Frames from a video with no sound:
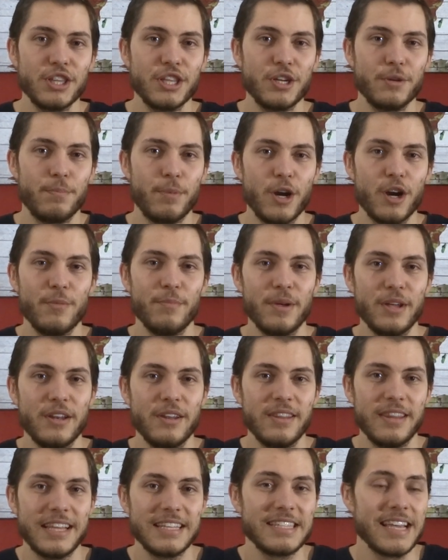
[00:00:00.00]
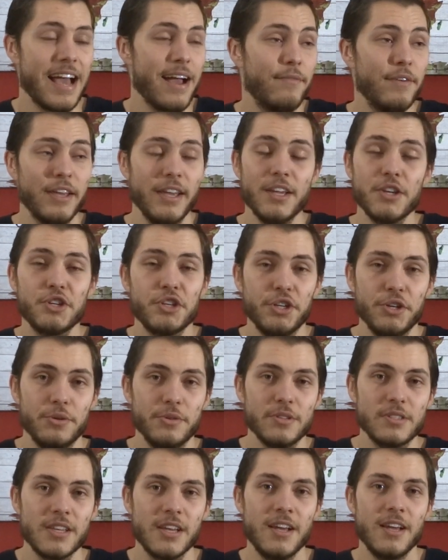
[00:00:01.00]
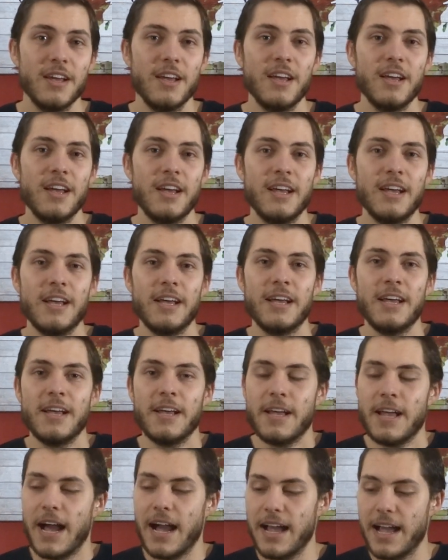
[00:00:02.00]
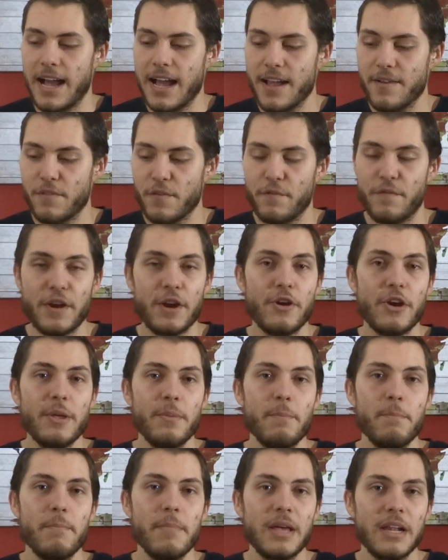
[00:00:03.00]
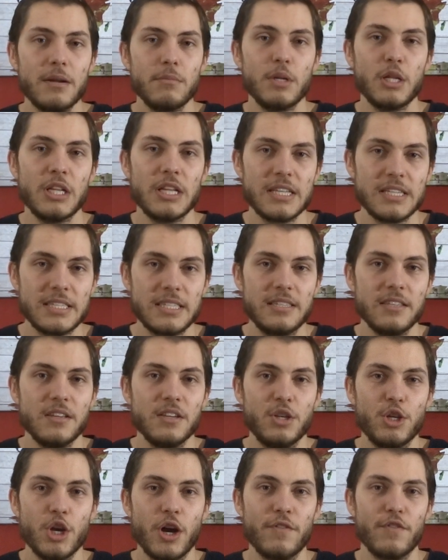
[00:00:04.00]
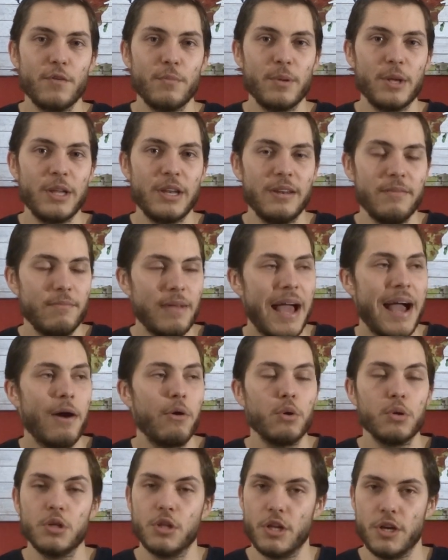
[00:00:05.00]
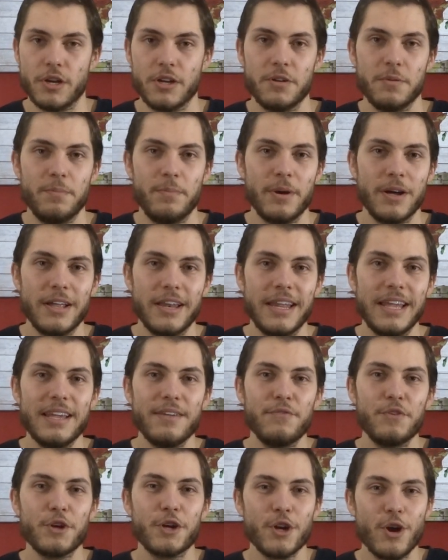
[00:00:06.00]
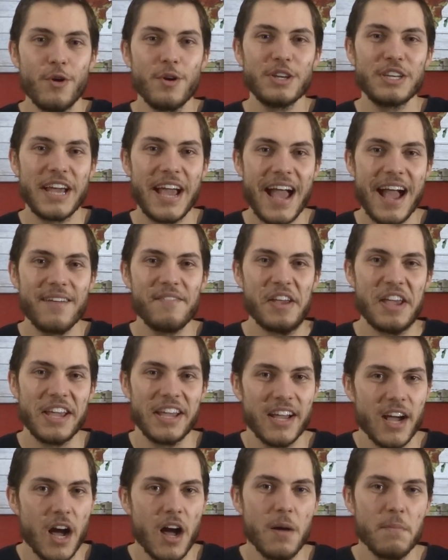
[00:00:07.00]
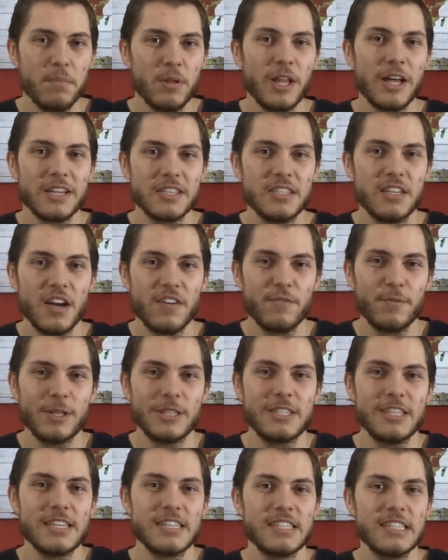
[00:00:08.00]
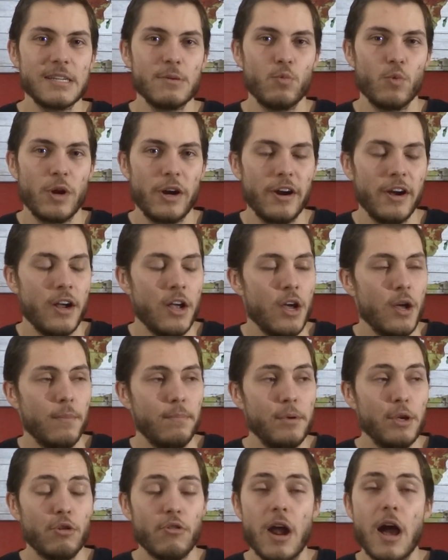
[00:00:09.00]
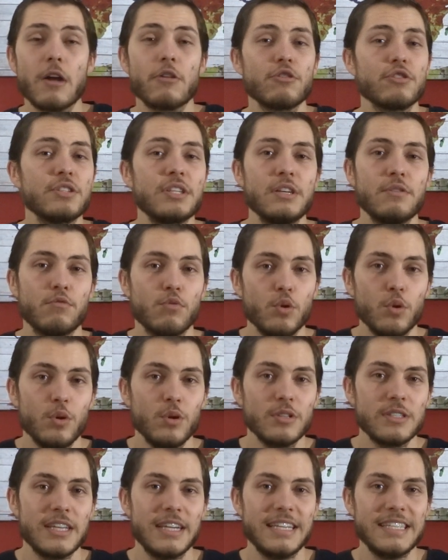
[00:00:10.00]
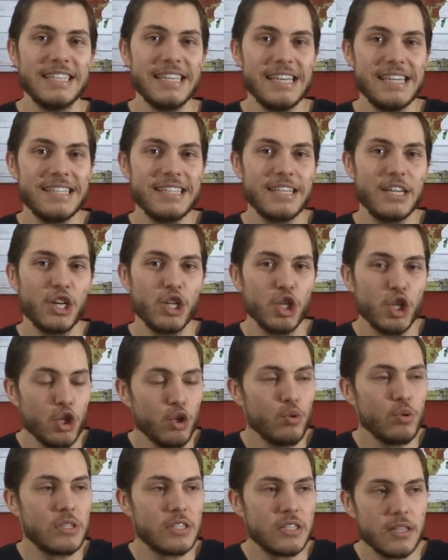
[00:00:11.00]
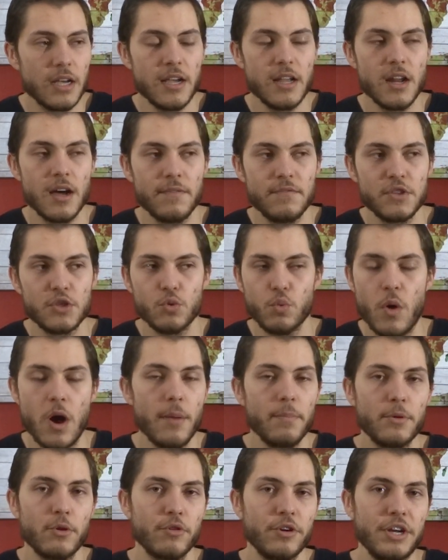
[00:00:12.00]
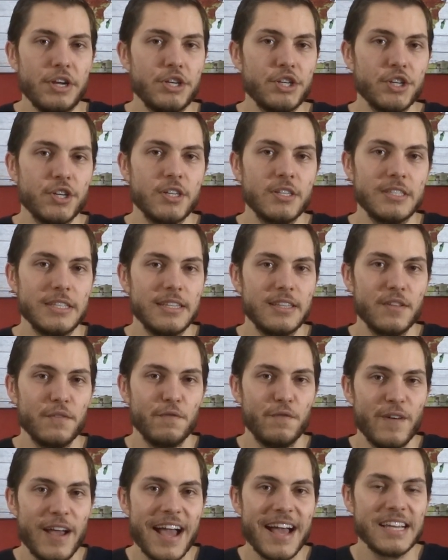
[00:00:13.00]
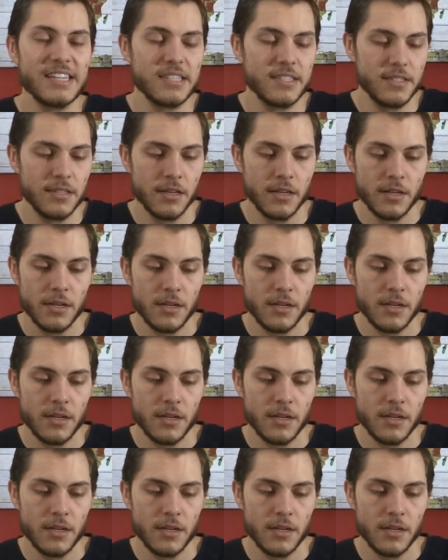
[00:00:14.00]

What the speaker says: the department that's having issues. I have a very minimalist government outlook, but if you're going to have a complex government system where bureaucracy rules and it's easy to lose sight of swamp creatures in the vast